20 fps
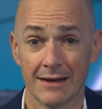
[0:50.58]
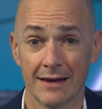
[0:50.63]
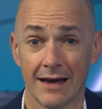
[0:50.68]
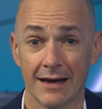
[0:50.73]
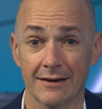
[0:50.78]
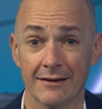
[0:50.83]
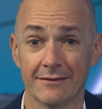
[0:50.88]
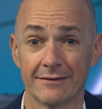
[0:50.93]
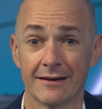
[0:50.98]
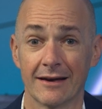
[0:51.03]

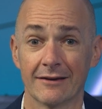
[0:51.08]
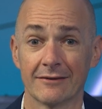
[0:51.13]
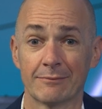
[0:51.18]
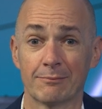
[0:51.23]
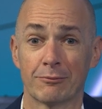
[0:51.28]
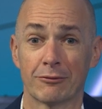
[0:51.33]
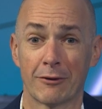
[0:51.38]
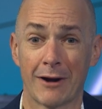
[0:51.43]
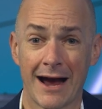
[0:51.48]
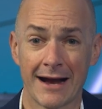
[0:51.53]
and discuss
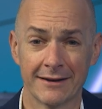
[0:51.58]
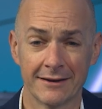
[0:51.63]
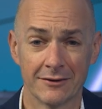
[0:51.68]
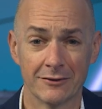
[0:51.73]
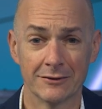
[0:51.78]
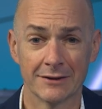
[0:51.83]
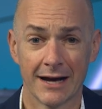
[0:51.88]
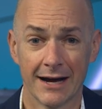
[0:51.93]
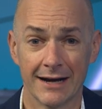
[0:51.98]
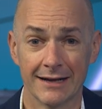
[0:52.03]

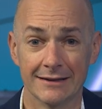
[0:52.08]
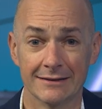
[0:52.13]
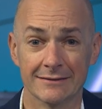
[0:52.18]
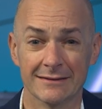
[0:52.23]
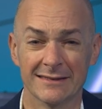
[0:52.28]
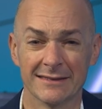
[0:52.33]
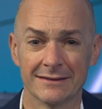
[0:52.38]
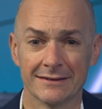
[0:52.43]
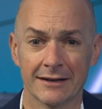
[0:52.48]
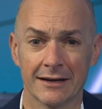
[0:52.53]
practical
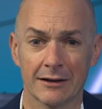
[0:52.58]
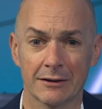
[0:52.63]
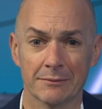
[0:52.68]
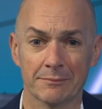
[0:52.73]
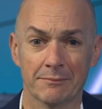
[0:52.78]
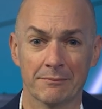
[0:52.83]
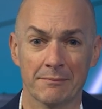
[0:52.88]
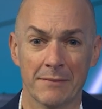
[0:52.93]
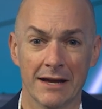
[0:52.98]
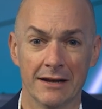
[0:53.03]
guidance to help
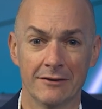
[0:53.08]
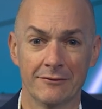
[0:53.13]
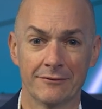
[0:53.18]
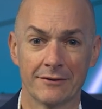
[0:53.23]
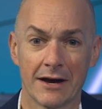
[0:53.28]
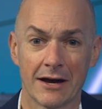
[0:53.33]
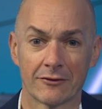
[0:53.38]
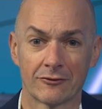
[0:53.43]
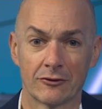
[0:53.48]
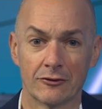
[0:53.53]

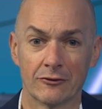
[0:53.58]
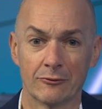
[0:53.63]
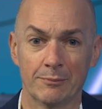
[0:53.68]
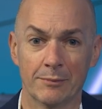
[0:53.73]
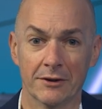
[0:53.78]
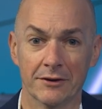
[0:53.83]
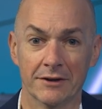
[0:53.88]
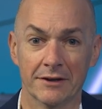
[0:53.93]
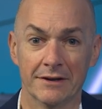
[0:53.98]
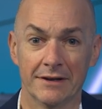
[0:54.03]
manufacturers
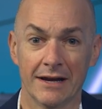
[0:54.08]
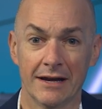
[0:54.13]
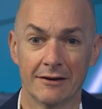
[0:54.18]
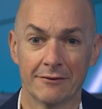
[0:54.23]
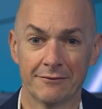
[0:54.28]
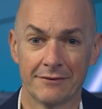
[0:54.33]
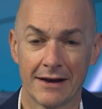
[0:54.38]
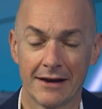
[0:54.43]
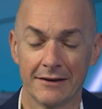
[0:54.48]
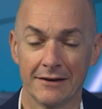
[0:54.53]
build a data
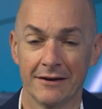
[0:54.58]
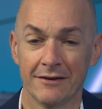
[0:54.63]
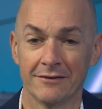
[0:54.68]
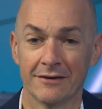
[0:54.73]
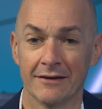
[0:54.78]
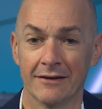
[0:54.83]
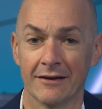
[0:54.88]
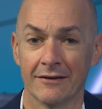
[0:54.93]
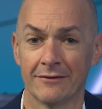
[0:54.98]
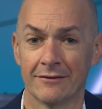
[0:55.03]

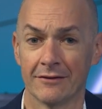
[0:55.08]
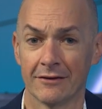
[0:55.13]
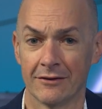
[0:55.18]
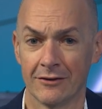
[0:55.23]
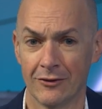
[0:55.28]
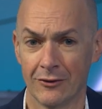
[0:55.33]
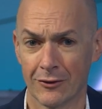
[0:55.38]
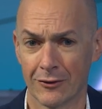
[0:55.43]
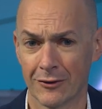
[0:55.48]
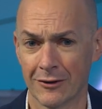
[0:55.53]
foundation that's
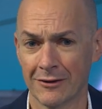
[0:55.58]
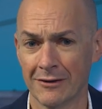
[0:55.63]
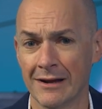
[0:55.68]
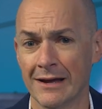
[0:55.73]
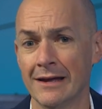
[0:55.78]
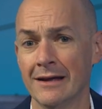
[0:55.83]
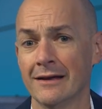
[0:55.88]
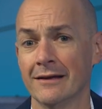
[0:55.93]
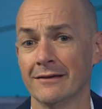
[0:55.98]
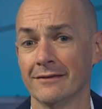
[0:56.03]
secure,
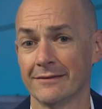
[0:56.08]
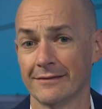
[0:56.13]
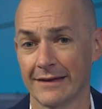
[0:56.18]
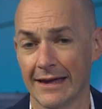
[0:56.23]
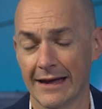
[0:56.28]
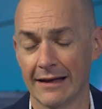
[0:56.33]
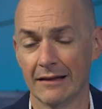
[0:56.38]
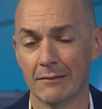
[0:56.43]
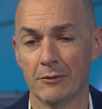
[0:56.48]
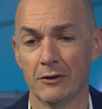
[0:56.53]

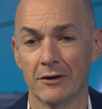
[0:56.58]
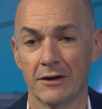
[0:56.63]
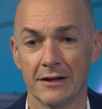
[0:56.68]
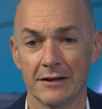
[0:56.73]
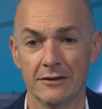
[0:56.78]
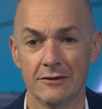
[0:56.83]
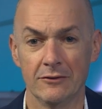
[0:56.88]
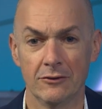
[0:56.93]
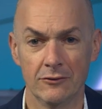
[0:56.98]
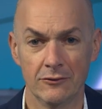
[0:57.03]
scalable,
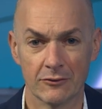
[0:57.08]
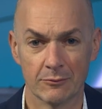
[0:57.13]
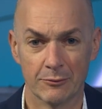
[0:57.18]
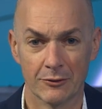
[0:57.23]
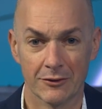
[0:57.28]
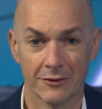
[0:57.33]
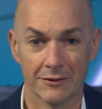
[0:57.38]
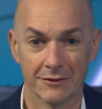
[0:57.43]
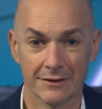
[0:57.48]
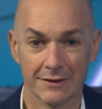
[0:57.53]
and
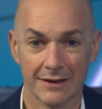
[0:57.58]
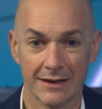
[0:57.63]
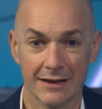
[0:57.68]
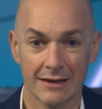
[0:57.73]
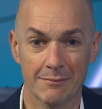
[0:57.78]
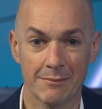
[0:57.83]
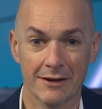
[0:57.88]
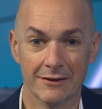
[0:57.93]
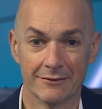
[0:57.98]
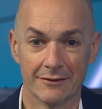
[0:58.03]
usable in
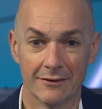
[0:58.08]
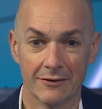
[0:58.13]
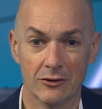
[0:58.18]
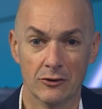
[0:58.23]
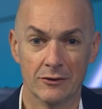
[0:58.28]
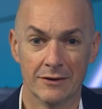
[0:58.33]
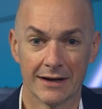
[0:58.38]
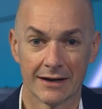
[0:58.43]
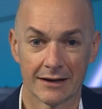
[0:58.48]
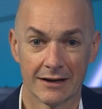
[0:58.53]
the midst of
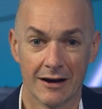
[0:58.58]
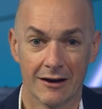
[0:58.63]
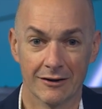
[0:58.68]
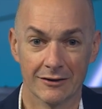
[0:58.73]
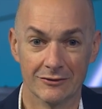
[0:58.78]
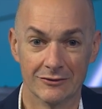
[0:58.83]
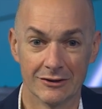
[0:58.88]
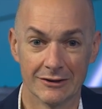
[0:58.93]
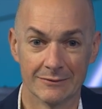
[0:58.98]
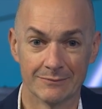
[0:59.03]
new
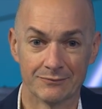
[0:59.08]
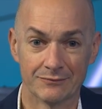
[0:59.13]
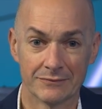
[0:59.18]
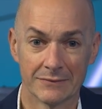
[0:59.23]
technology.